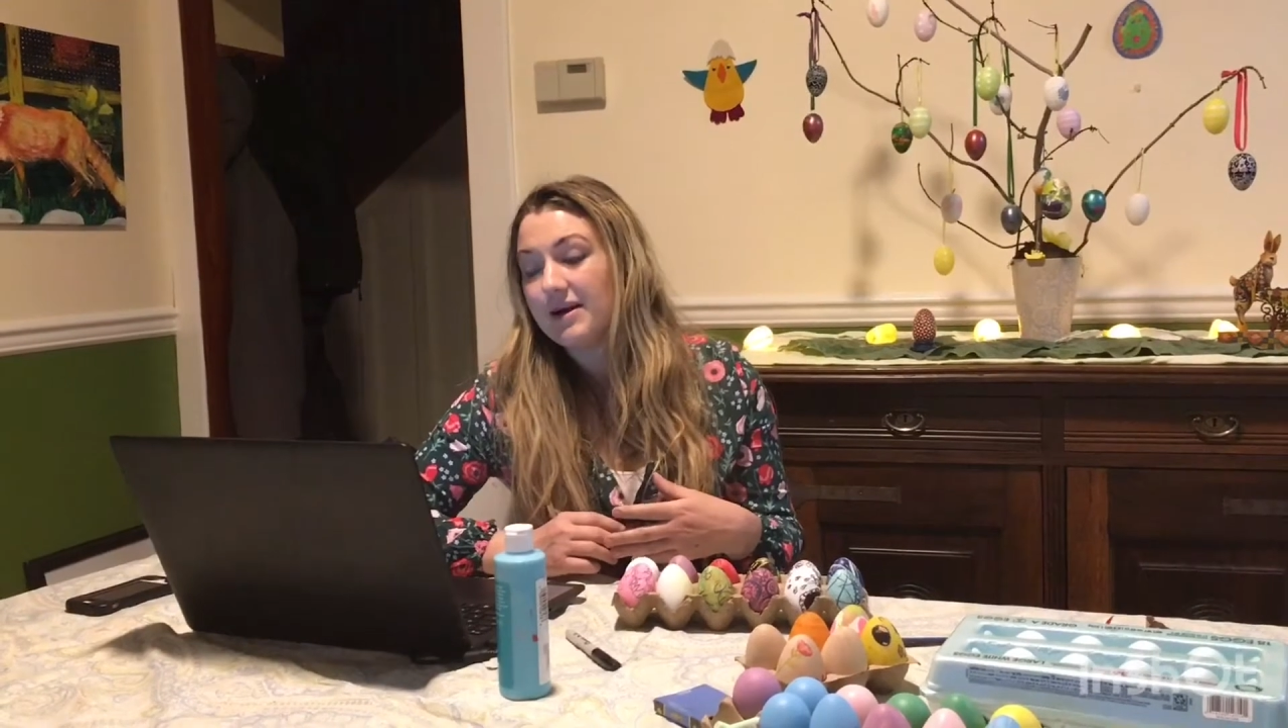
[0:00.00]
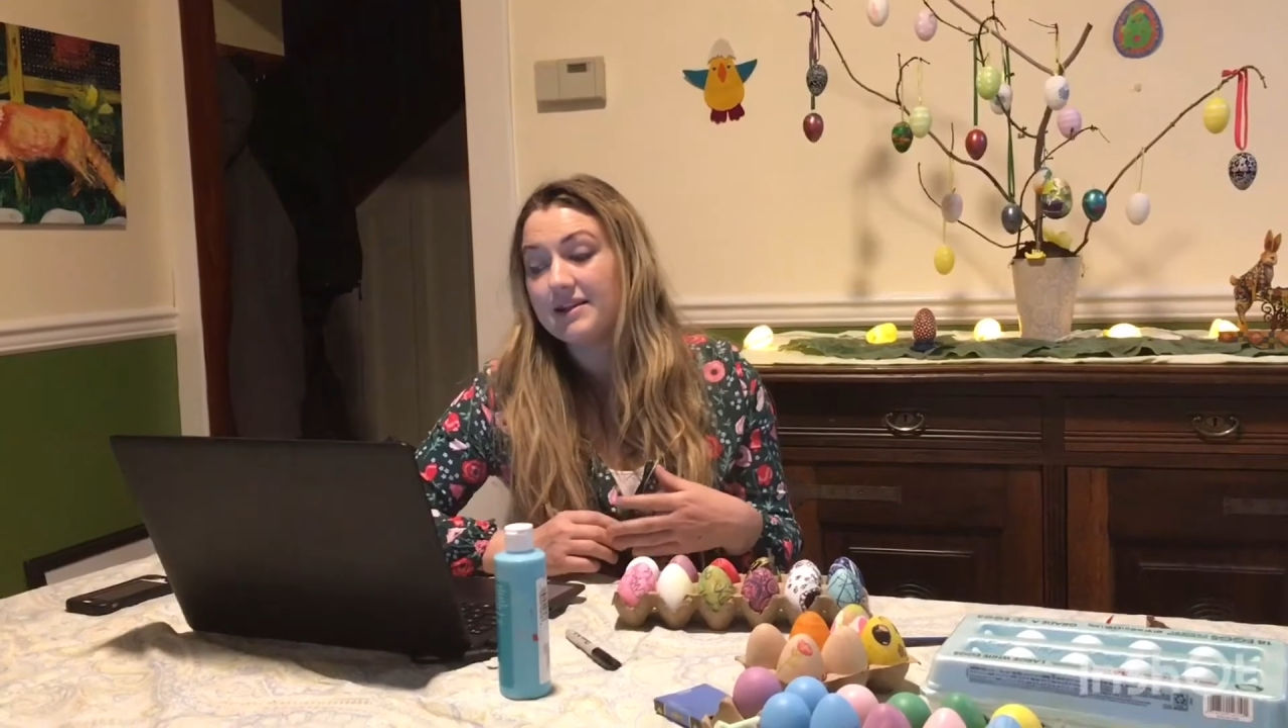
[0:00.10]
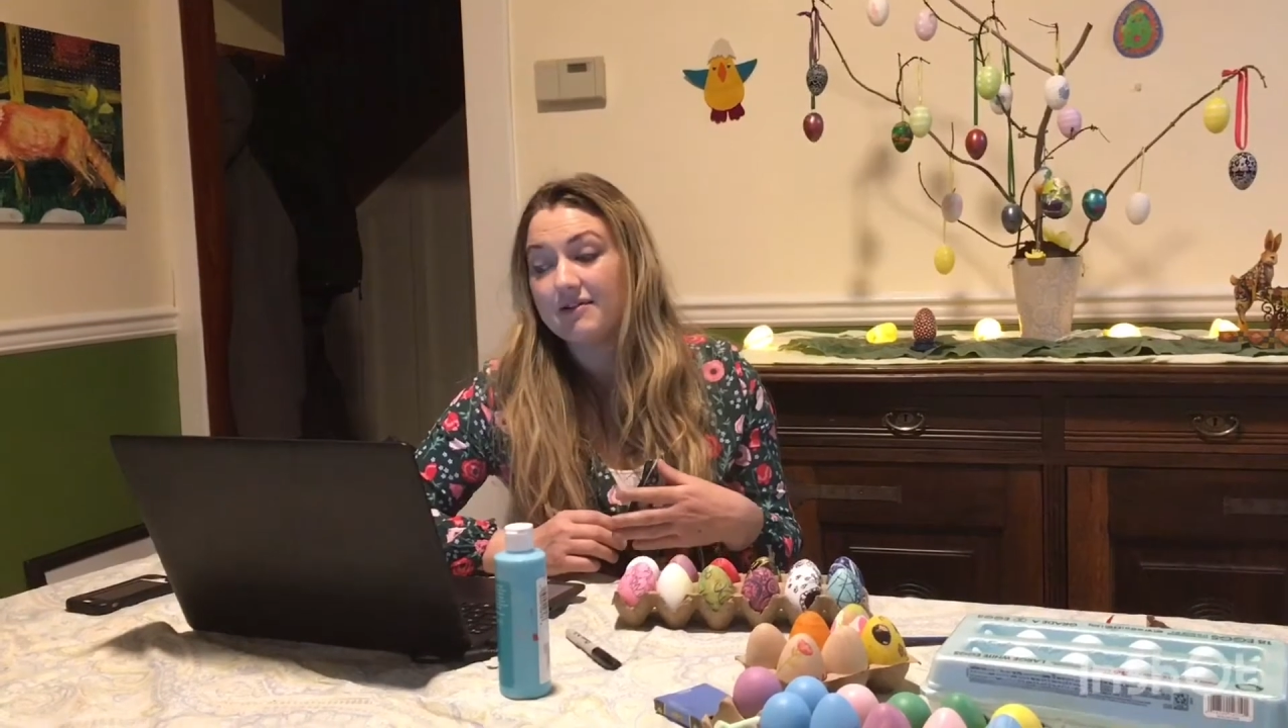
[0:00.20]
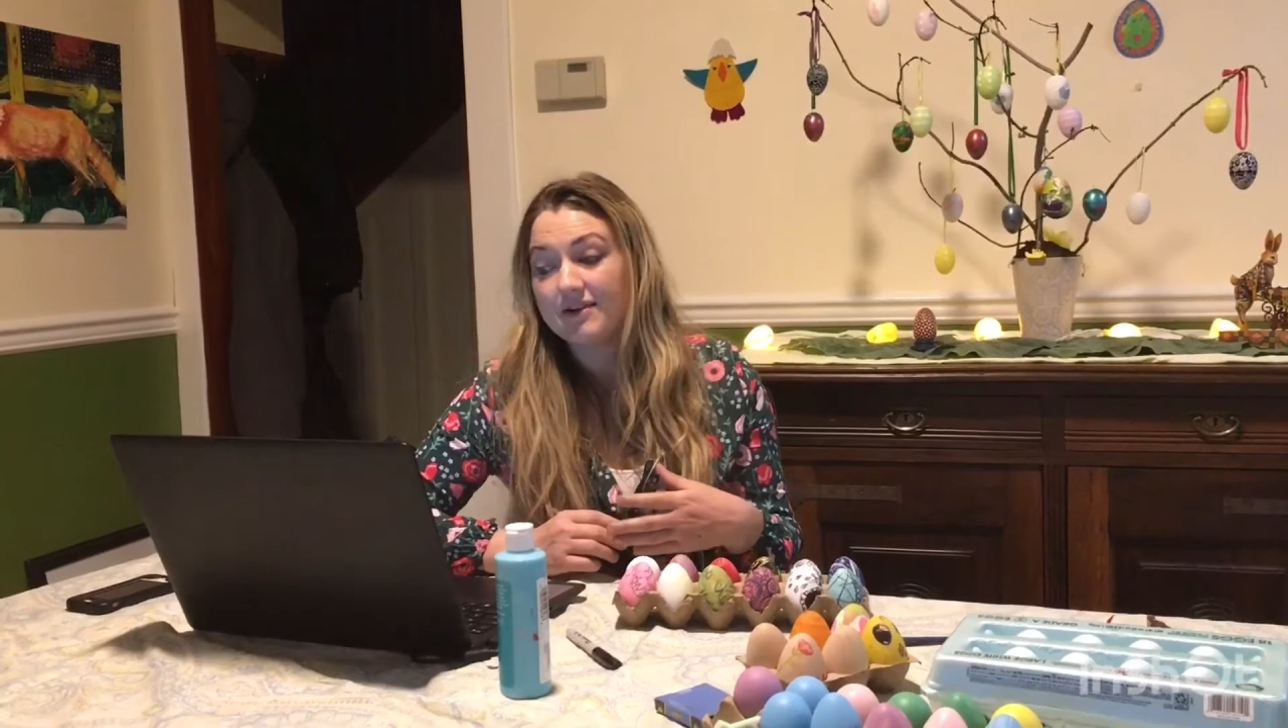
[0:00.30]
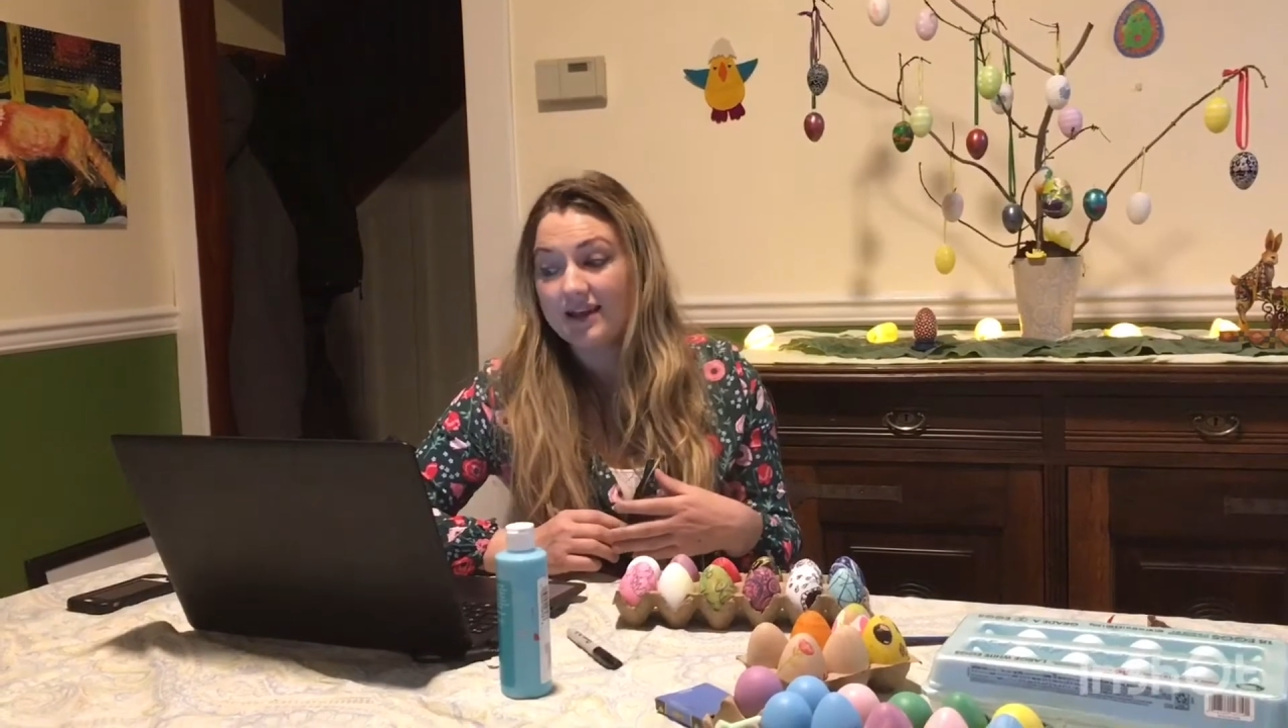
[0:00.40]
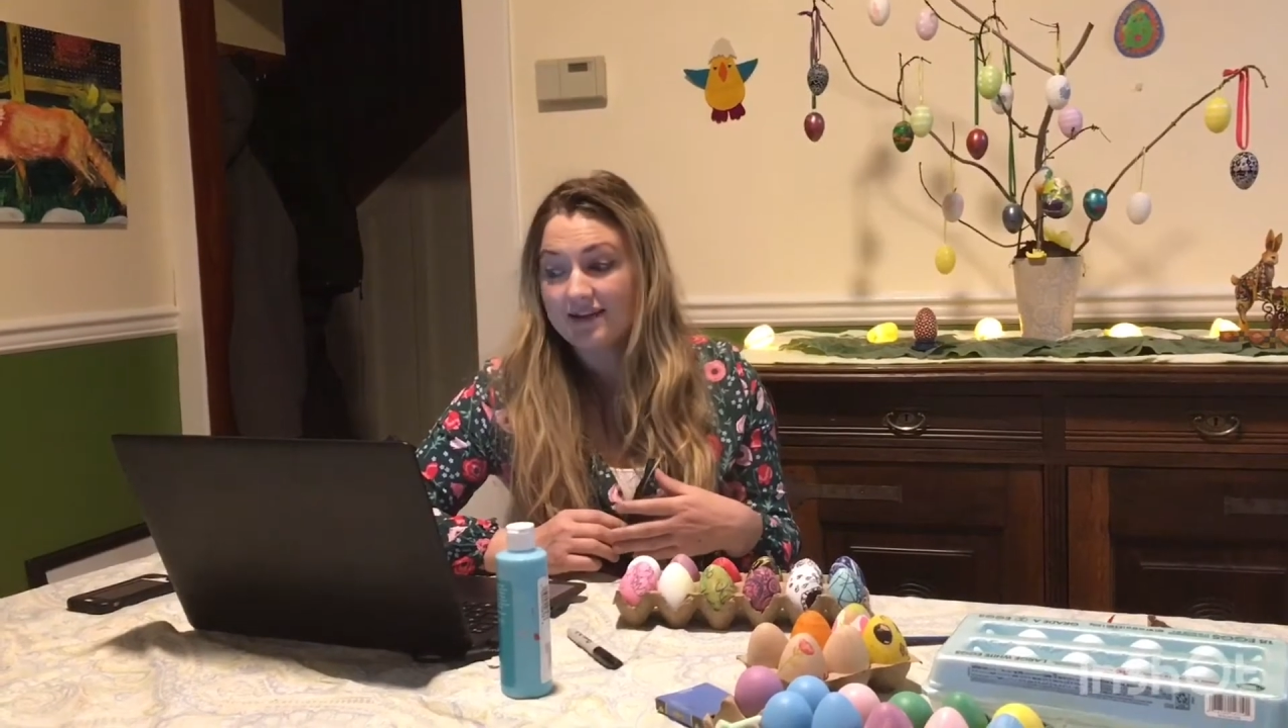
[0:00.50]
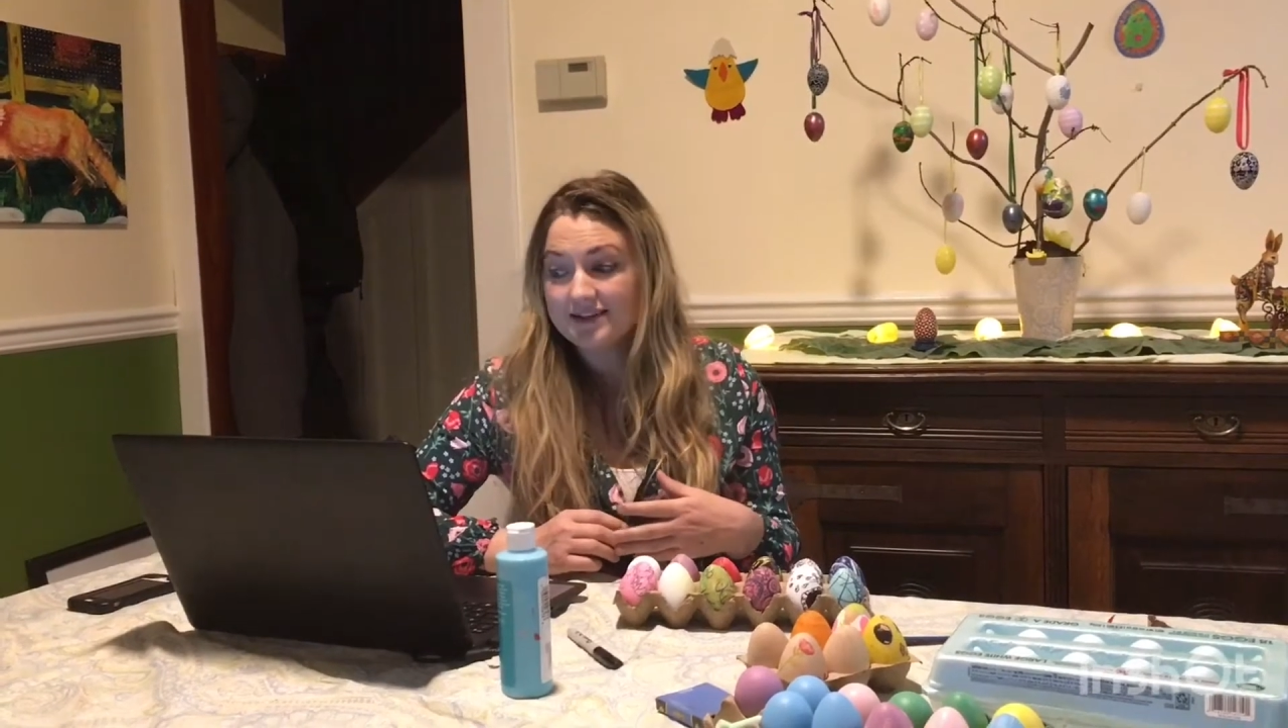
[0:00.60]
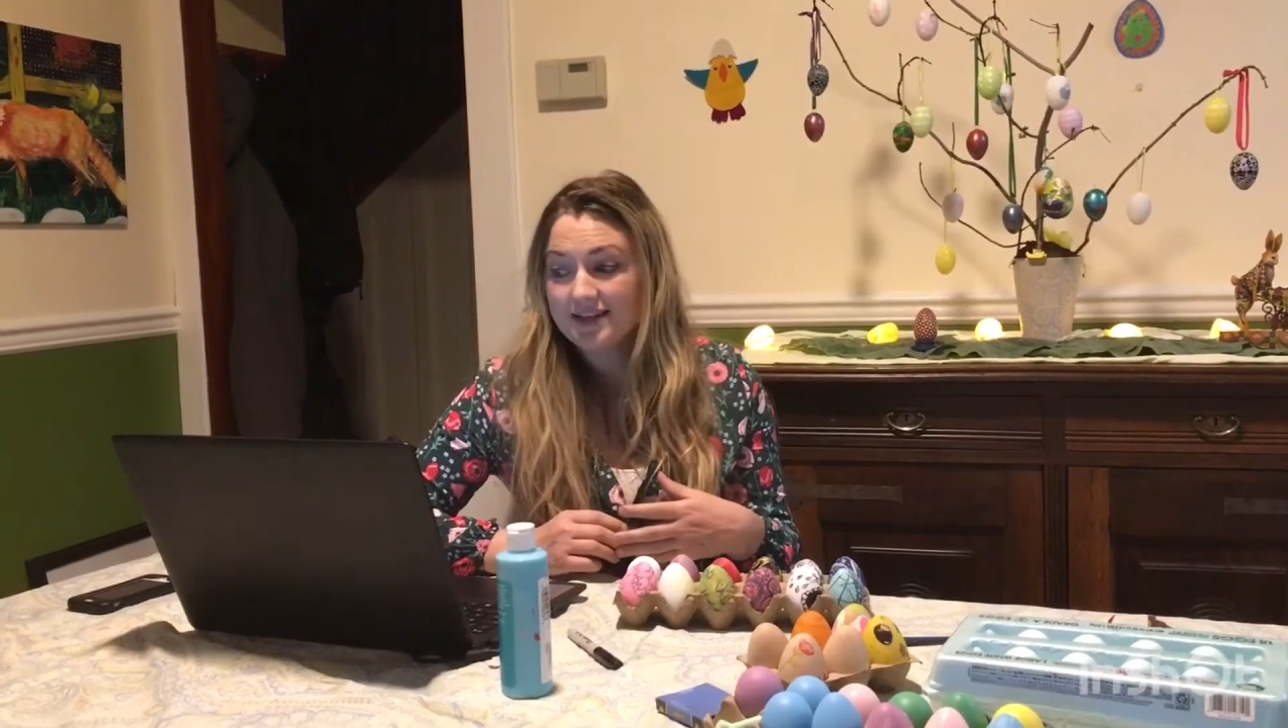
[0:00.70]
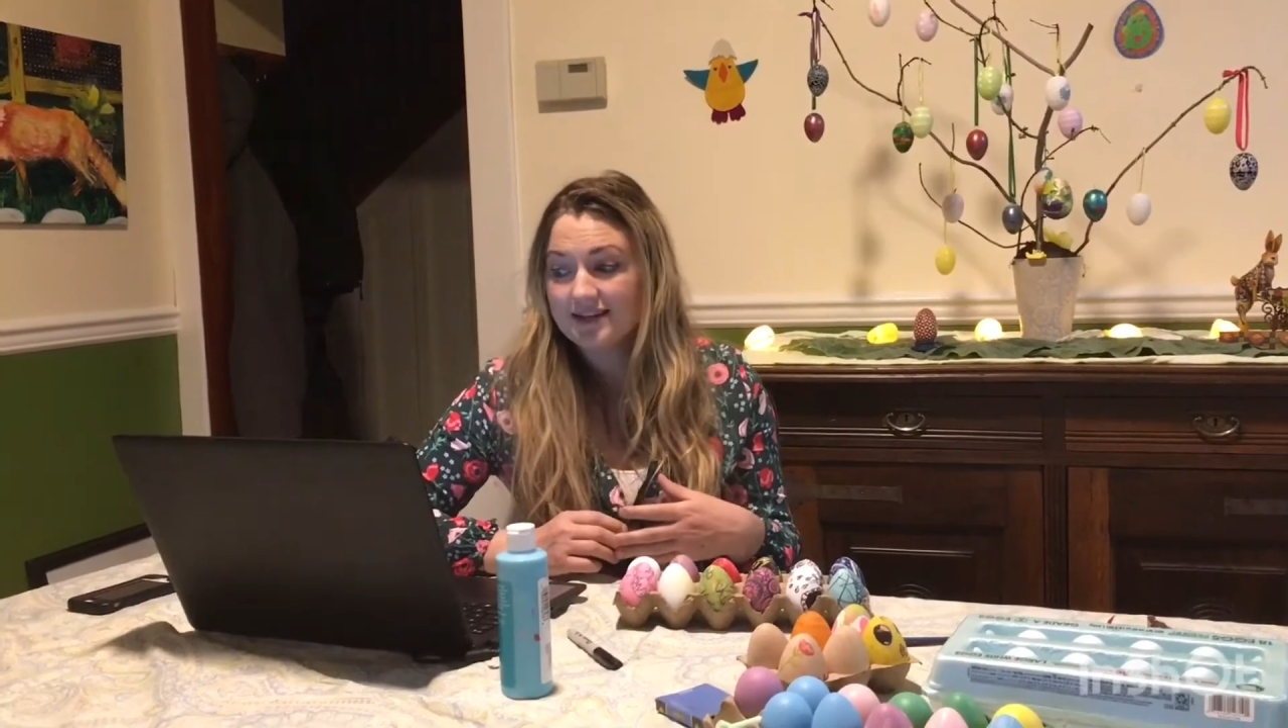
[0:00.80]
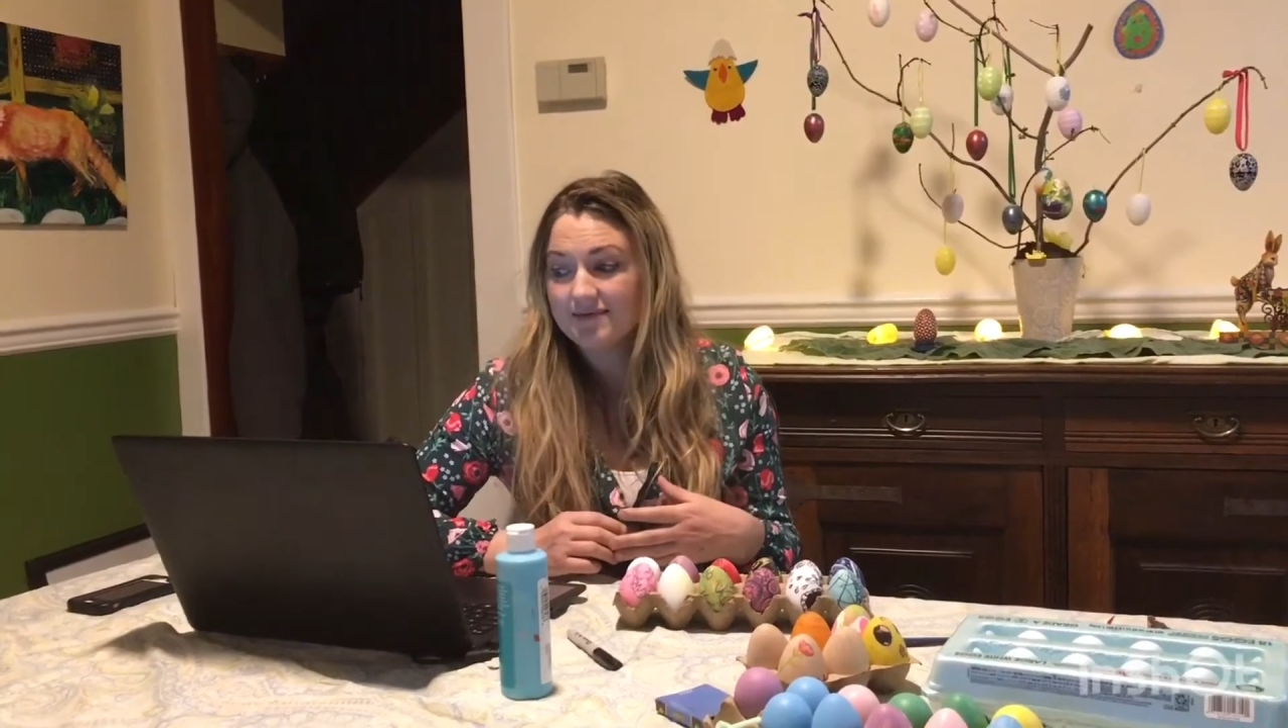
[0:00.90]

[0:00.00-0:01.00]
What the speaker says: they were allowed to eat them